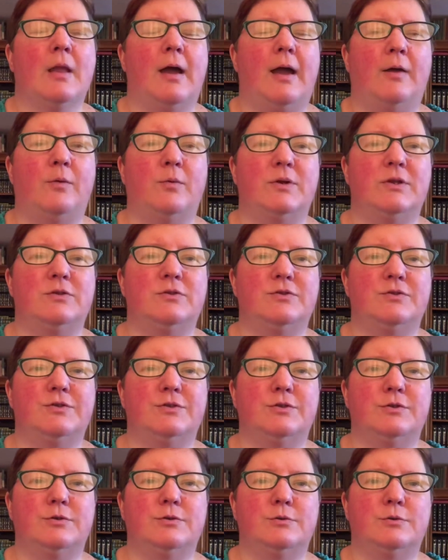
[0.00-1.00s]
I went
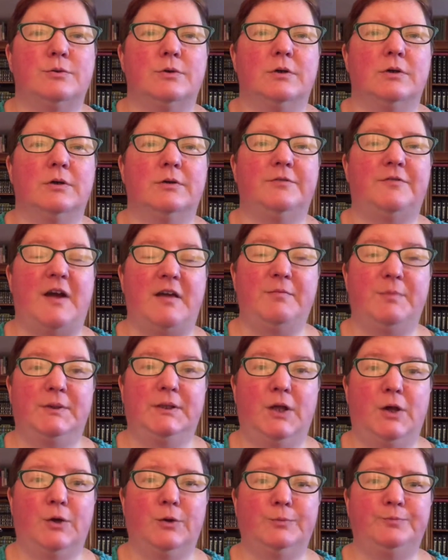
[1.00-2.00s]
to Five
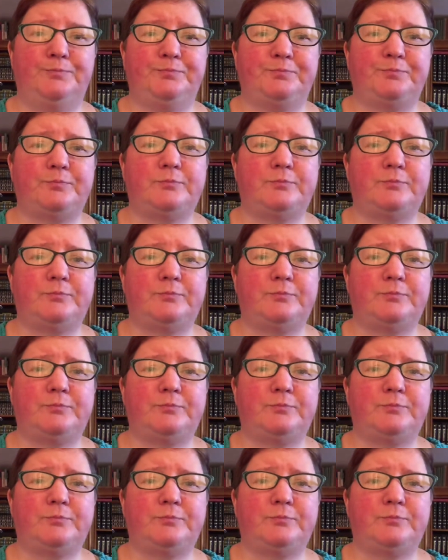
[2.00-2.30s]
Below,